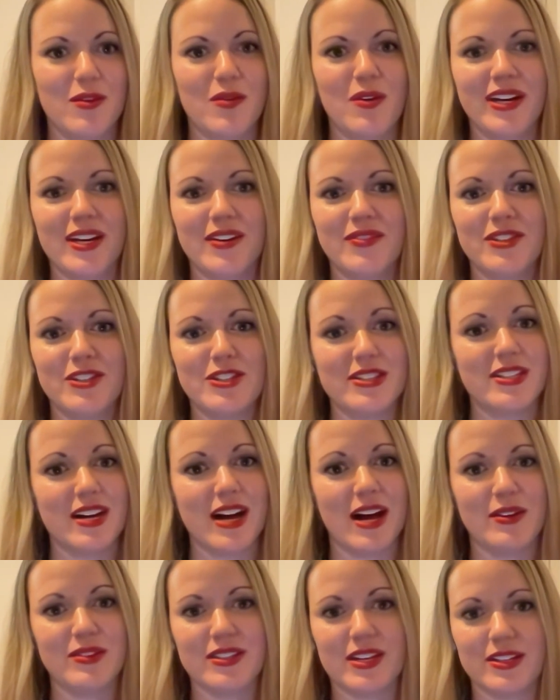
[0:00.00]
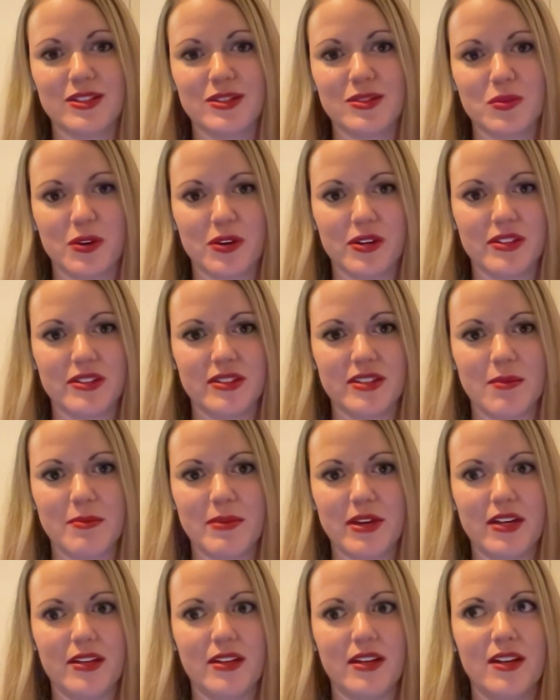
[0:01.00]
or even just an outside source, I
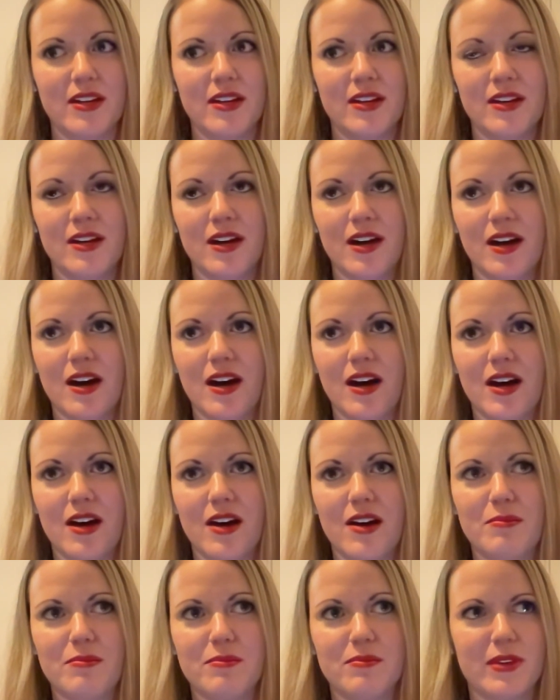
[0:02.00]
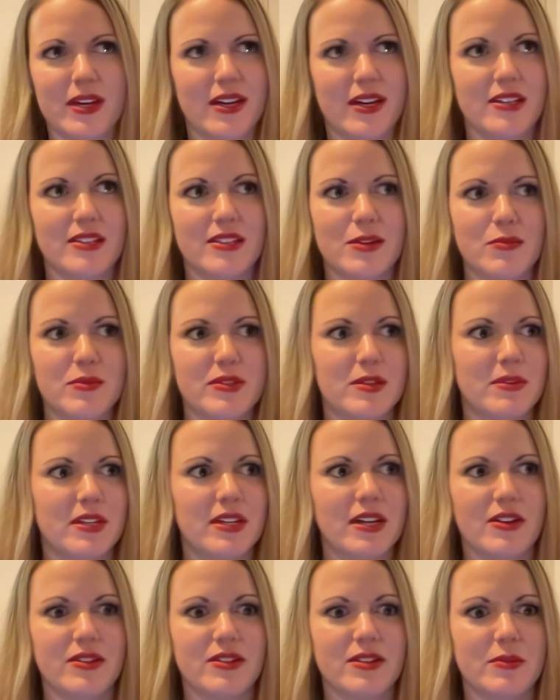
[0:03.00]
mean, mm-hmm. um, like I said with
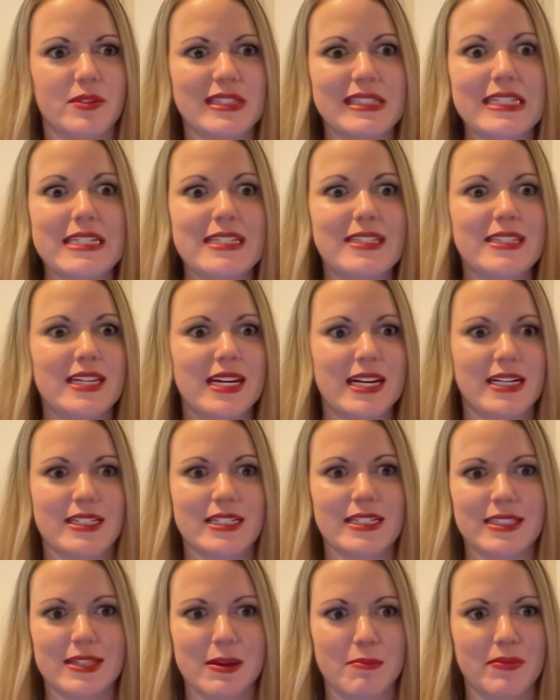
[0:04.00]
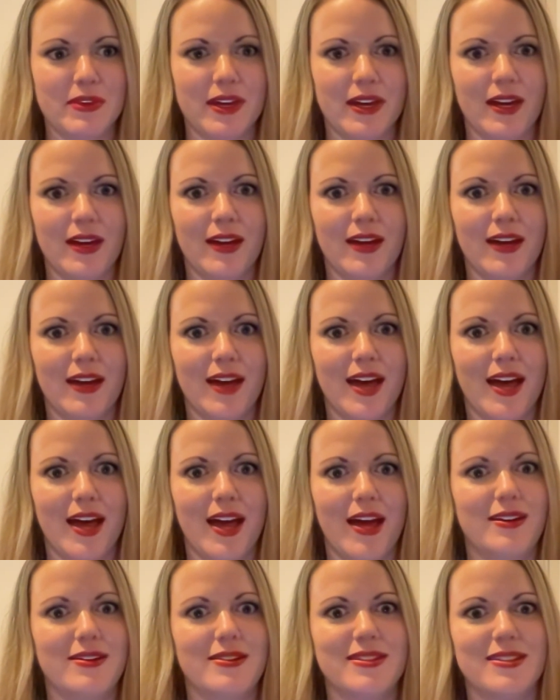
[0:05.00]
something else, I was listening to something
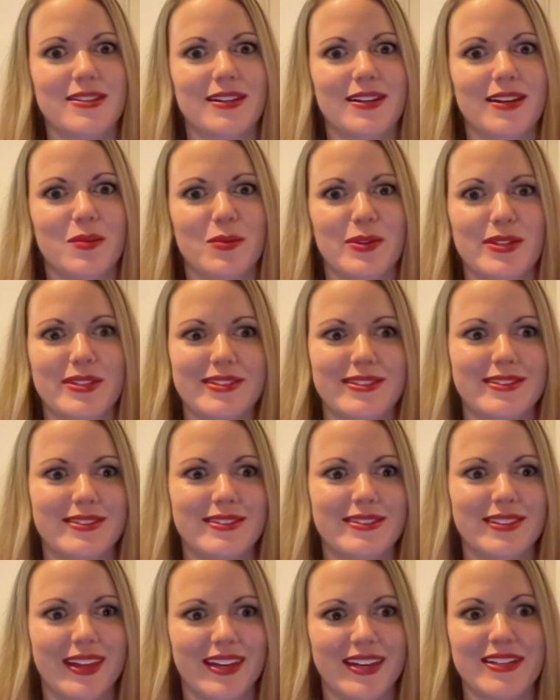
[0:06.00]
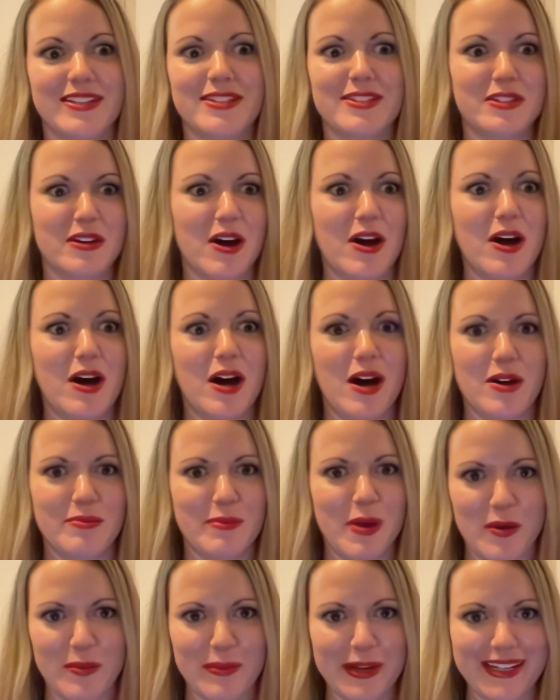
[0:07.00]
and it was like a duh
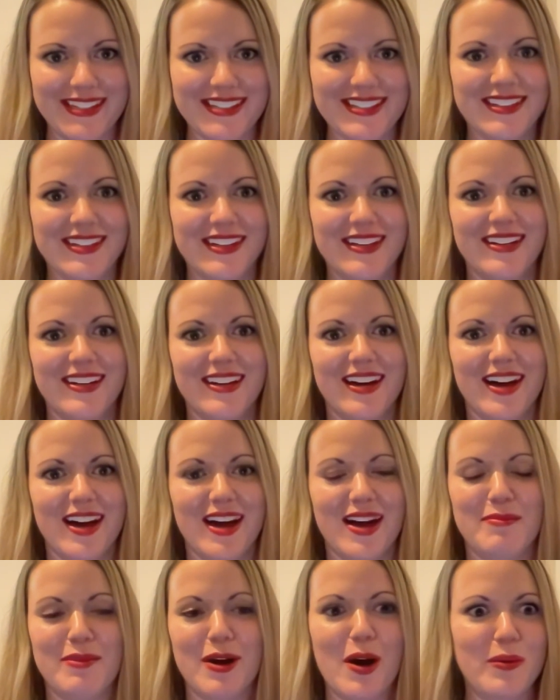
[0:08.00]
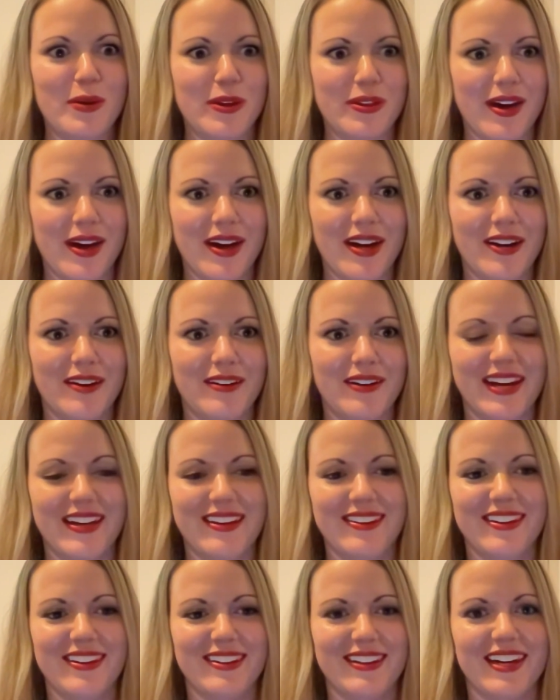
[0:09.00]
moment. Um, yeah. Oh, with
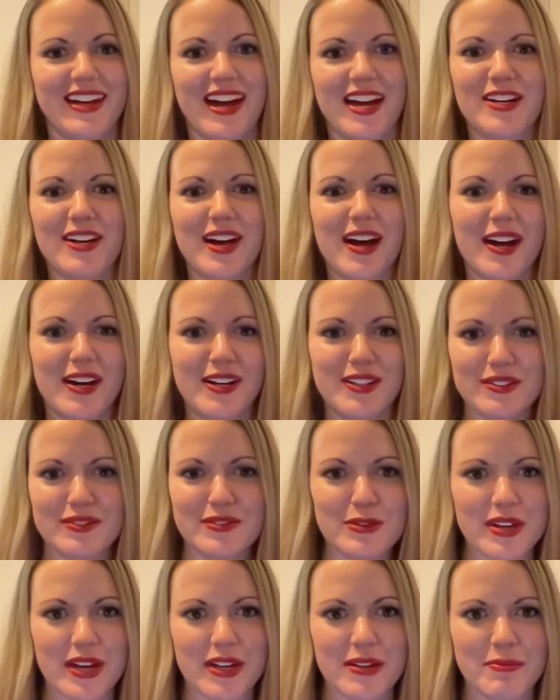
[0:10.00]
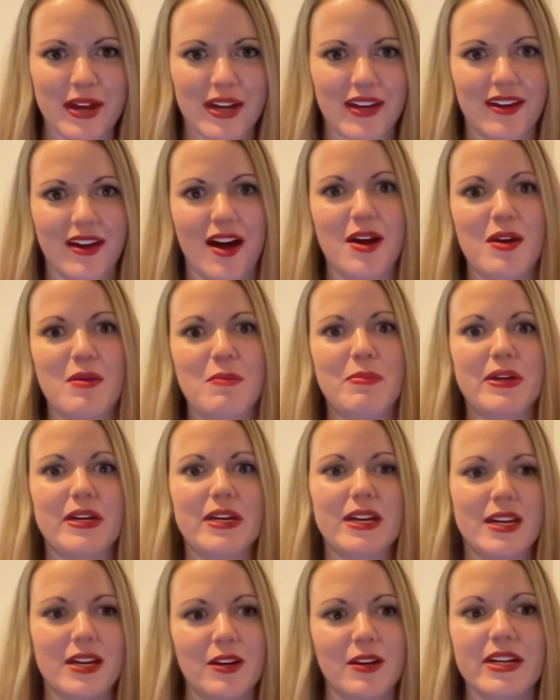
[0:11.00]
hiring, that like I kind of knew that in my gut, but
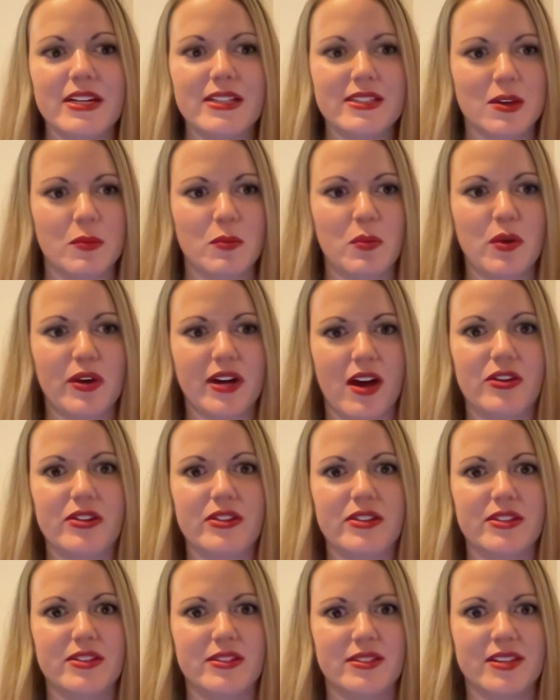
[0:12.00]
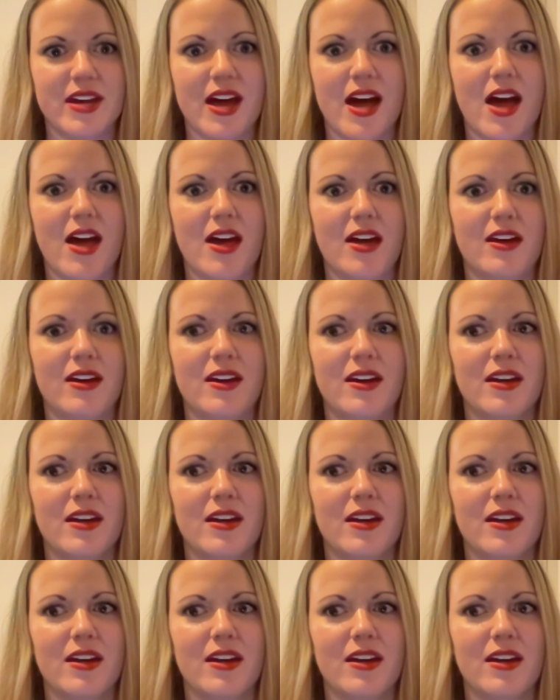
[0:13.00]
hearing someone else say,